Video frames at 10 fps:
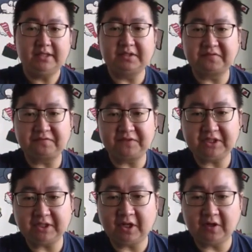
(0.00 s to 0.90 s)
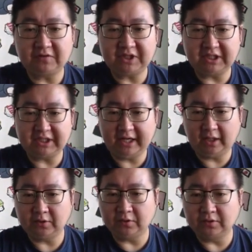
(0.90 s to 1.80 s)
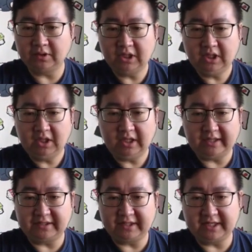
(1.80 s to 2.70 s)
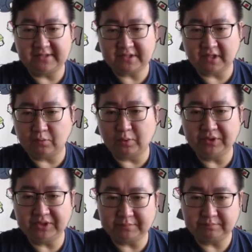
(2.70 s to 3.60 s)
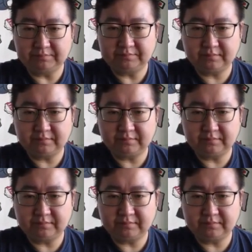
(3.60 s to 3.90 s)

the defeat of King Harold at the hands of William.